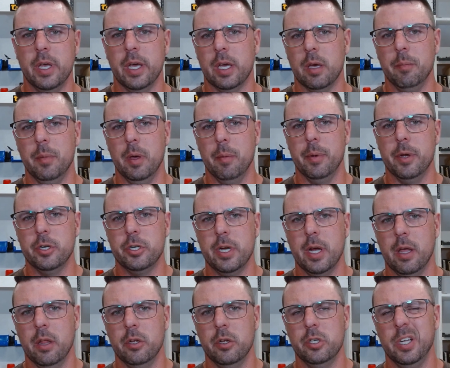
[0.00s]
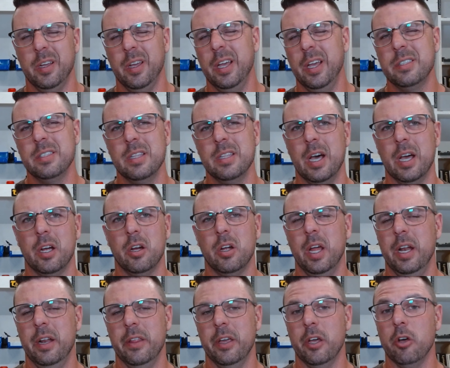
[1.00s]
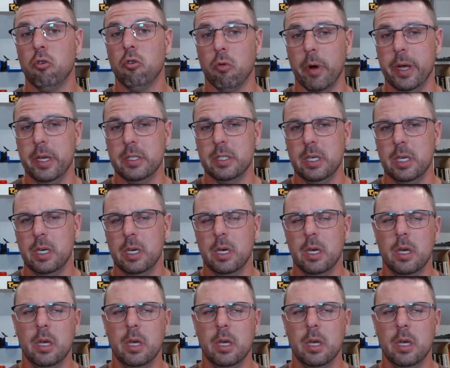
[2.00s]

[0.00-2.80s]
it can be a bit challenging. It's not anything crazy.